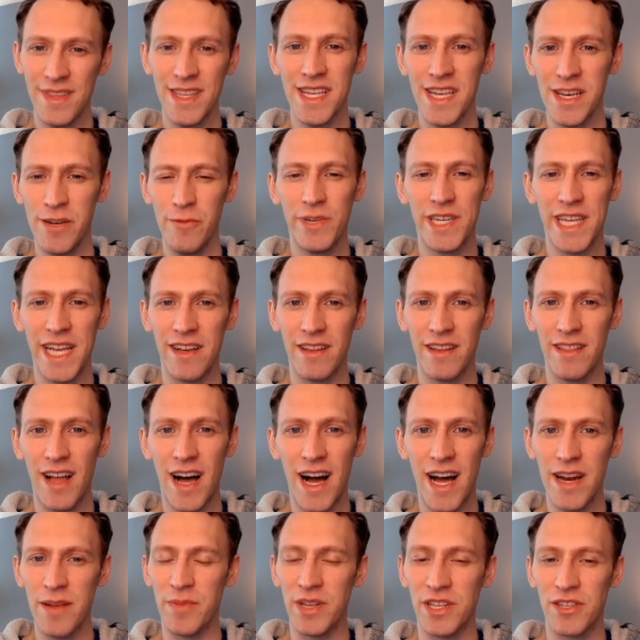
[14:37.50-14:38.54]
It would take a
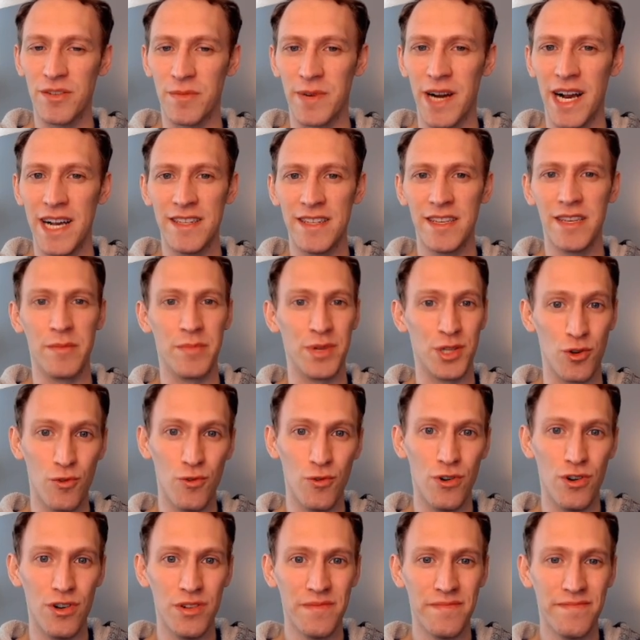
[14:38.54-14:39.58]
lot. It'd be surprising. It'd be
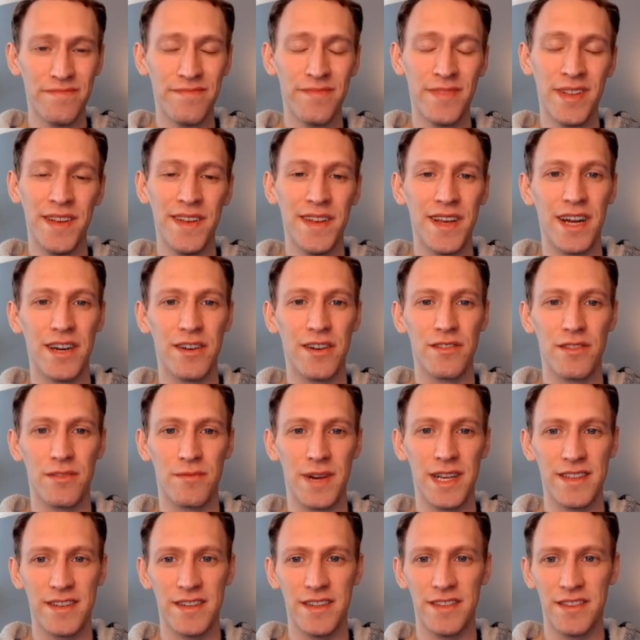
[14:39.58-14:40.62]
cool. I know the
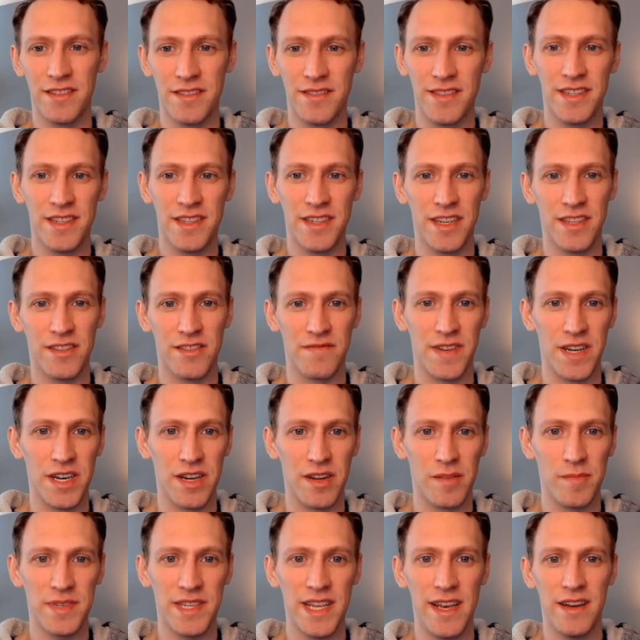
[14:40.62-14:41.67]
residents of these states are
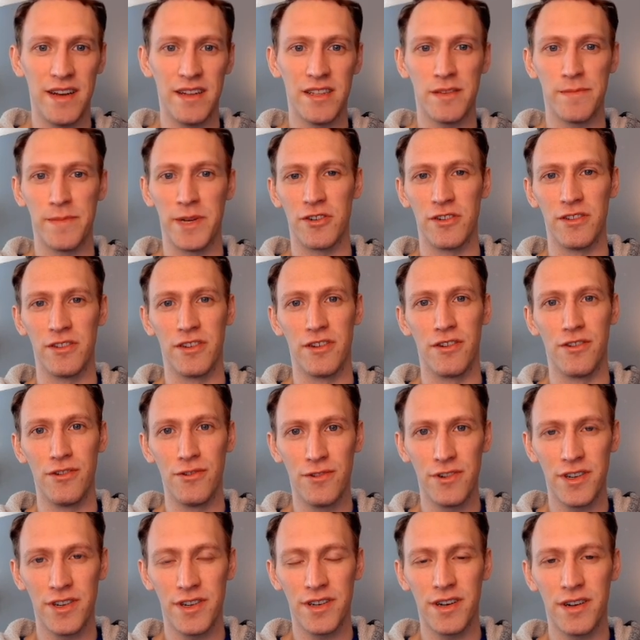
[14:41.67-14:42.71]
very upset, especially New
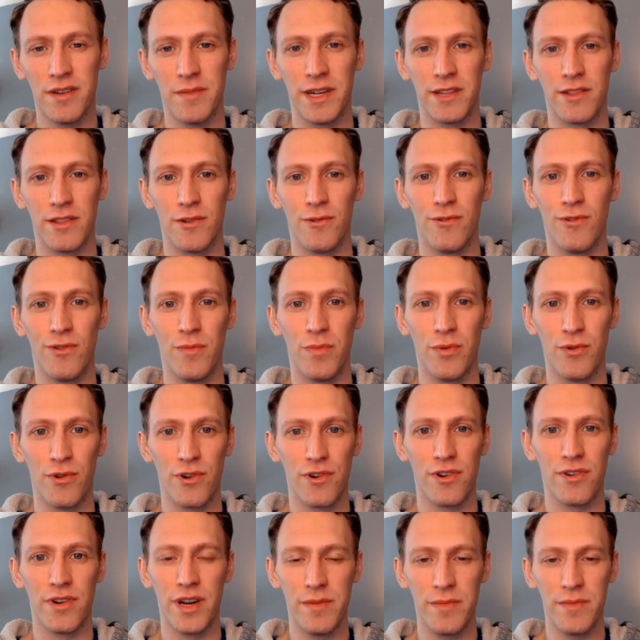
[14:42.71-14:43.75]
York, about the whole
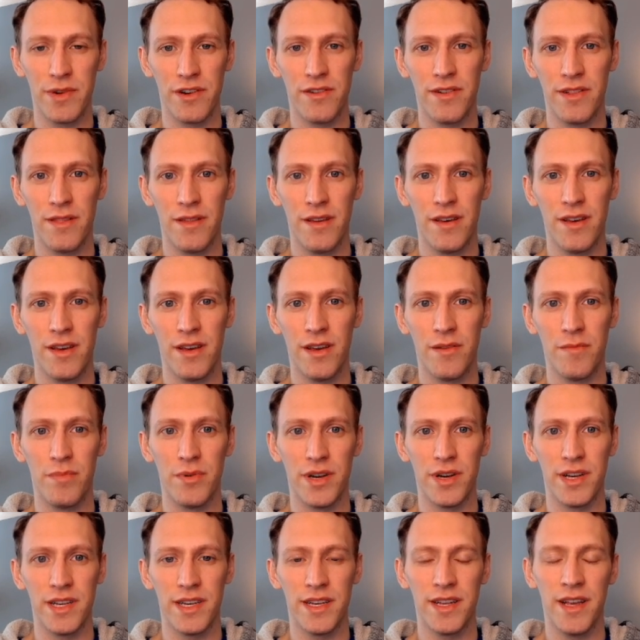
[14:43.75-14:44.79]
border and immigrant thing,
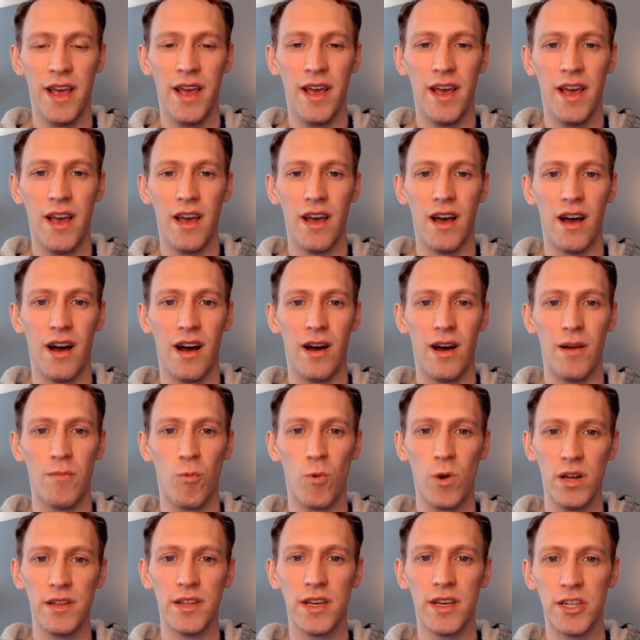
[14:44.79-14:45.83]
but
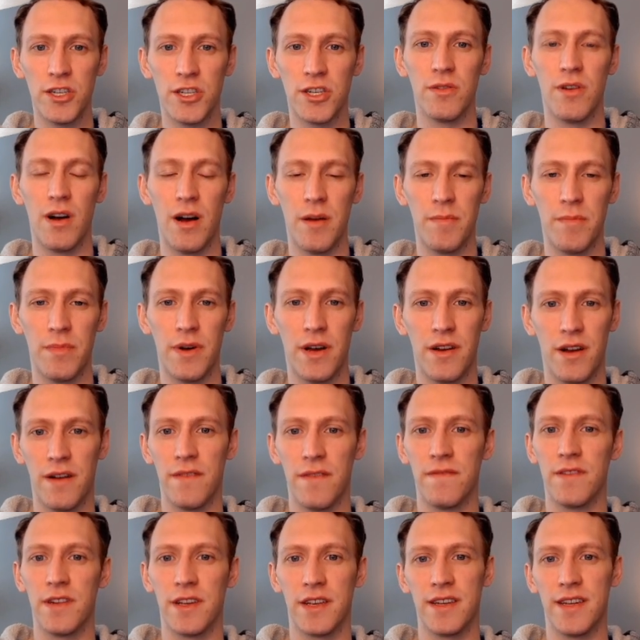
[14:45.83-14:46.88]
will they show up
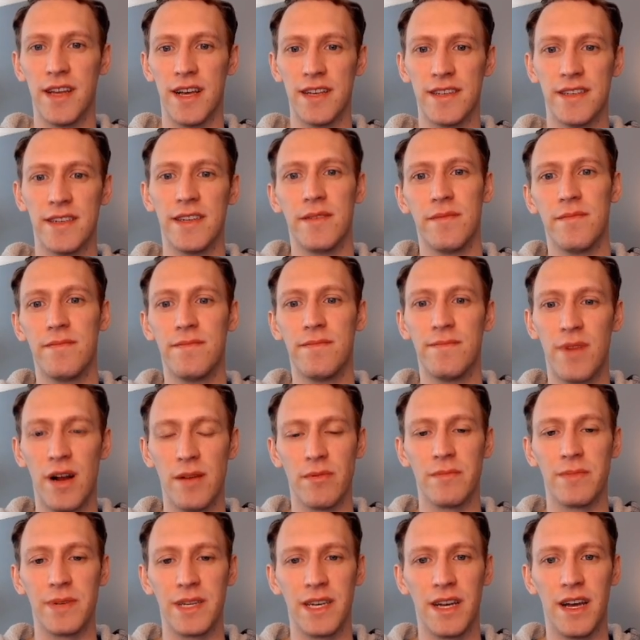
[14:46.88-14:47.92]
enough to contest it?
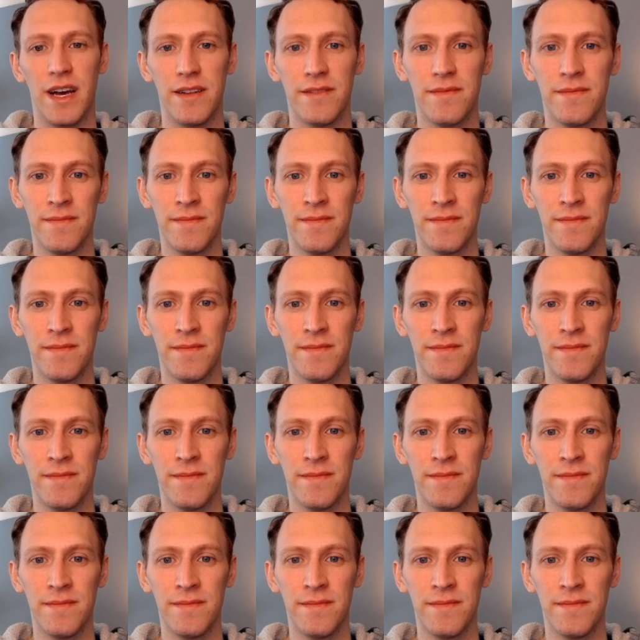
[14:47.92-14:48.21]
Probably not.